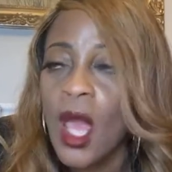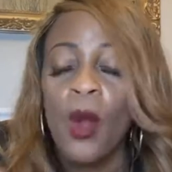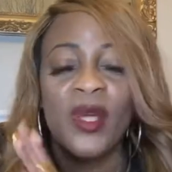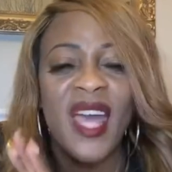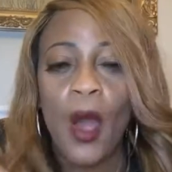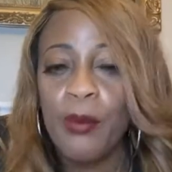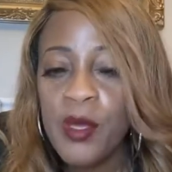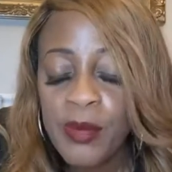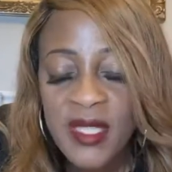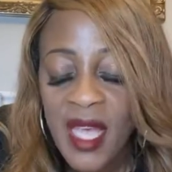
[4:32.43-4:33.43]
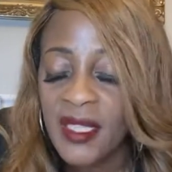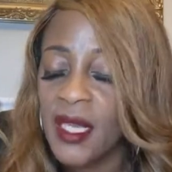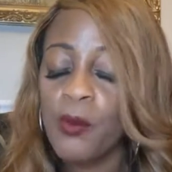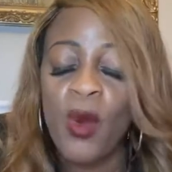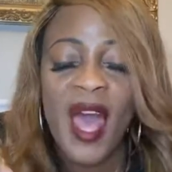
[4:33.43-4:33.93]
without people telling them
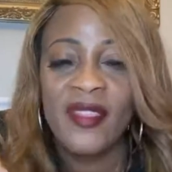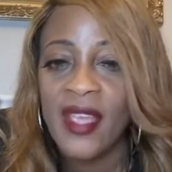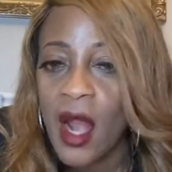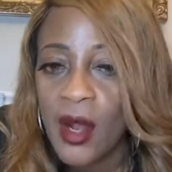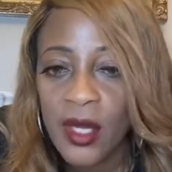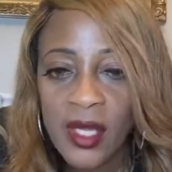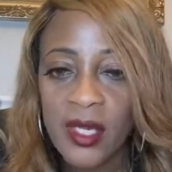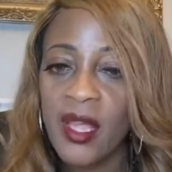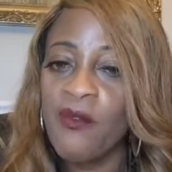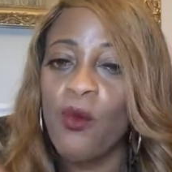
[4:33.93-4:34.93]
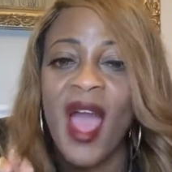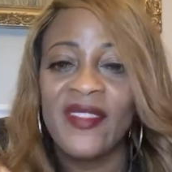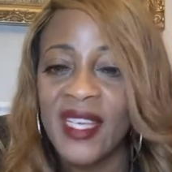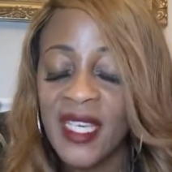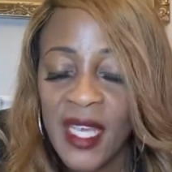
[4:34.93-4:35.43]
why they aren't good enough why they
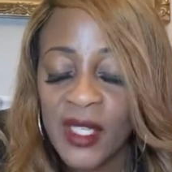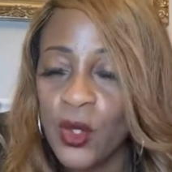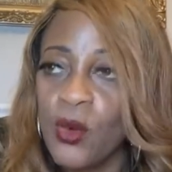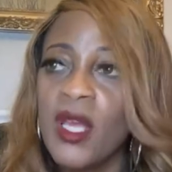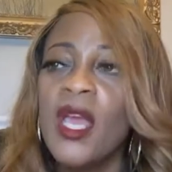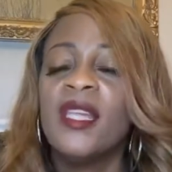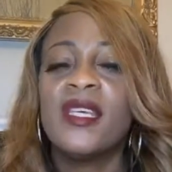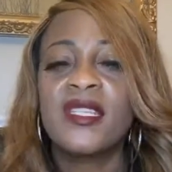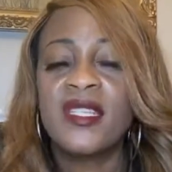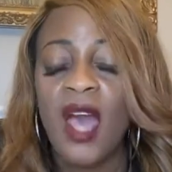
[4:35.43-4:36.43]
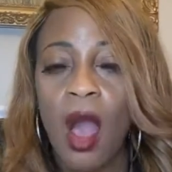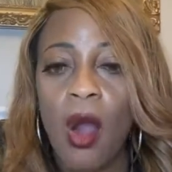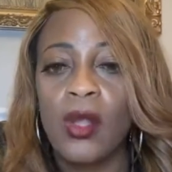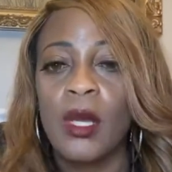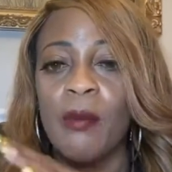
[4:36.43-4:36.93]
can't do it this is
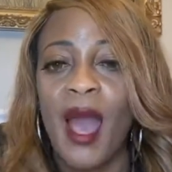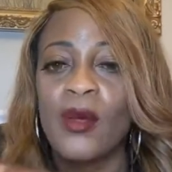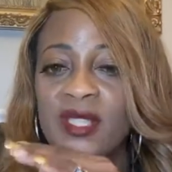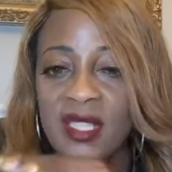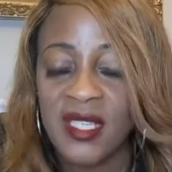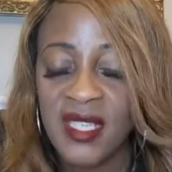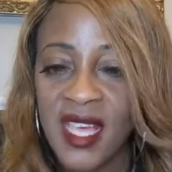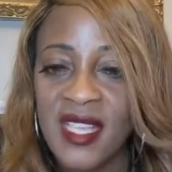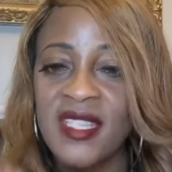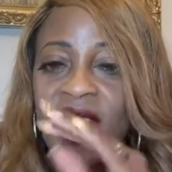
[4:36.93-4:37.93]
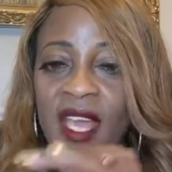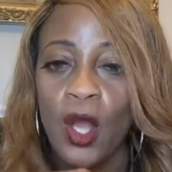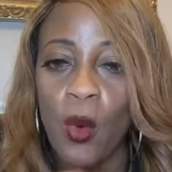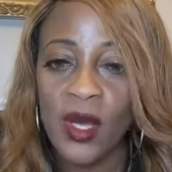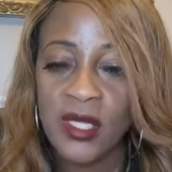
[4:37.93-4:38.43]
all about success and
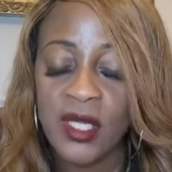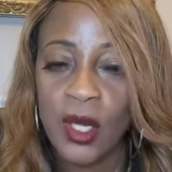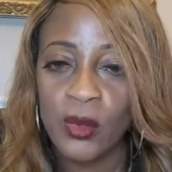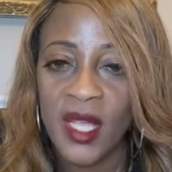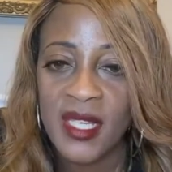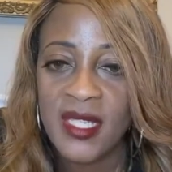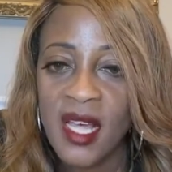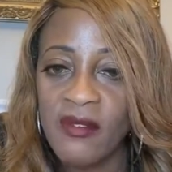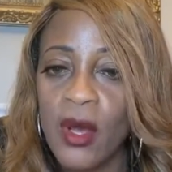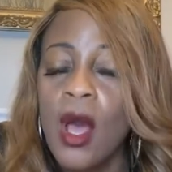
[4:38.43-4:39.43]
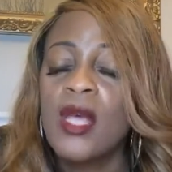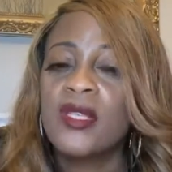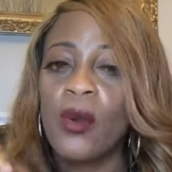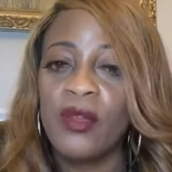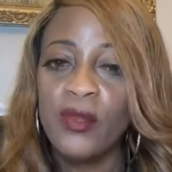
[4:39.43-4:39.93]
going to your next level so
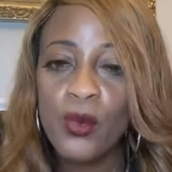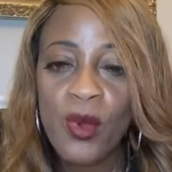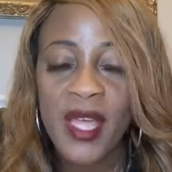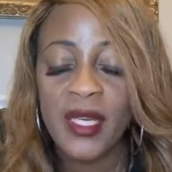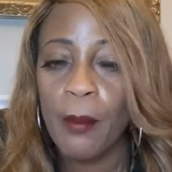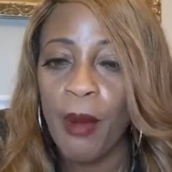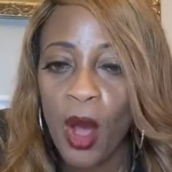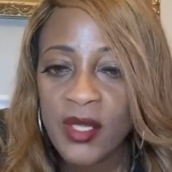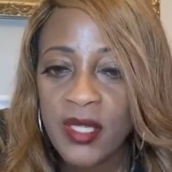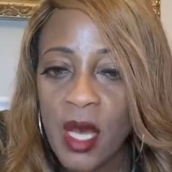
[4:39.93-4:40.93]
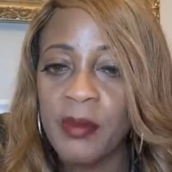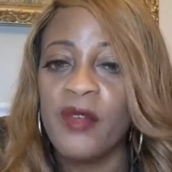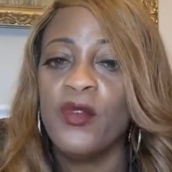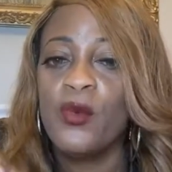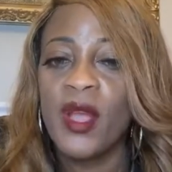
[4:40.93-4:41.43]
if you're ready to boss up, if
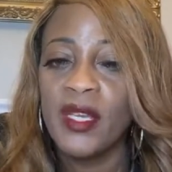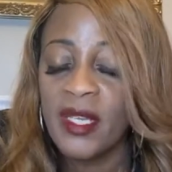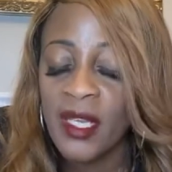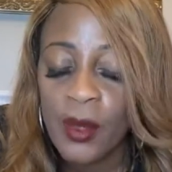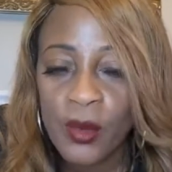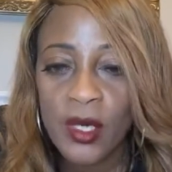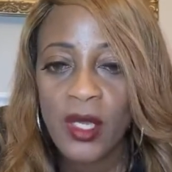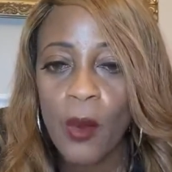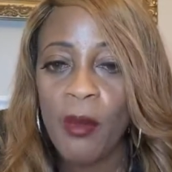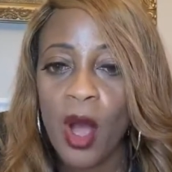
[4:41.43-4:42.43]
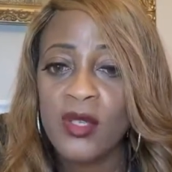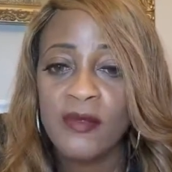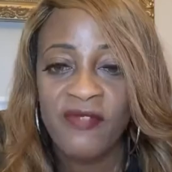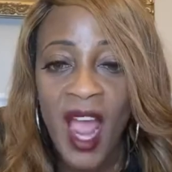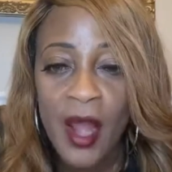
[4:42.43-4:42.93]
you ready to get rid of your boss,
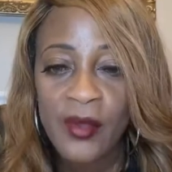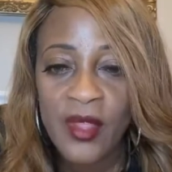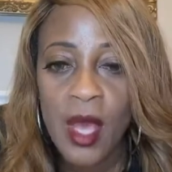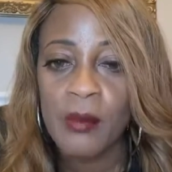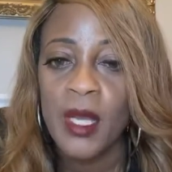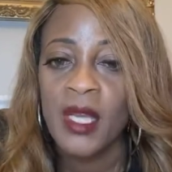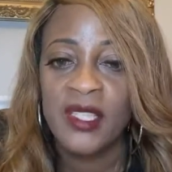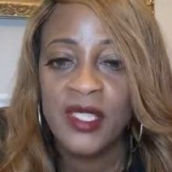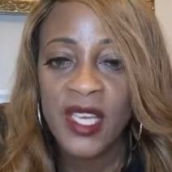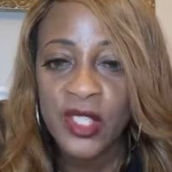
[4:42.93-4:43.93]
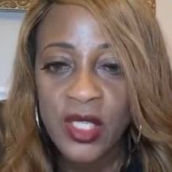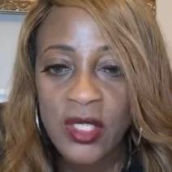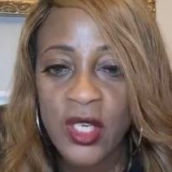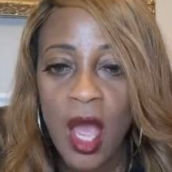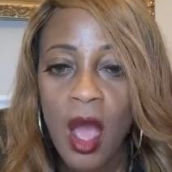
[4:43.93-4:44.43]
fire them, ditch the
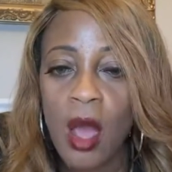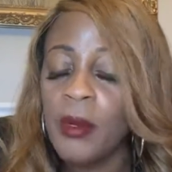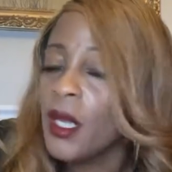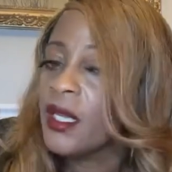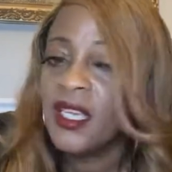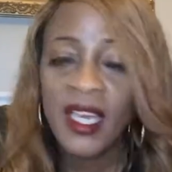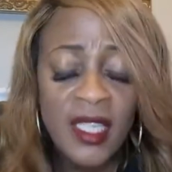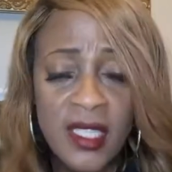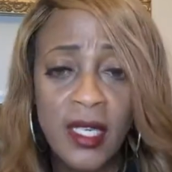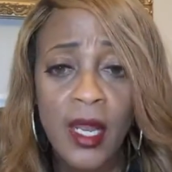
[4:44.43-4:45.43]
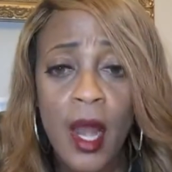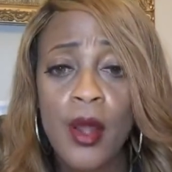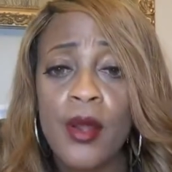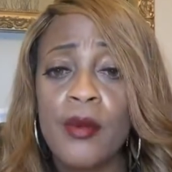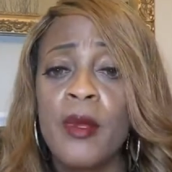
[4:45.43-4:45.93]
job, kick it to the
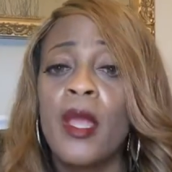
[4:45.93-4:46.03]
curb,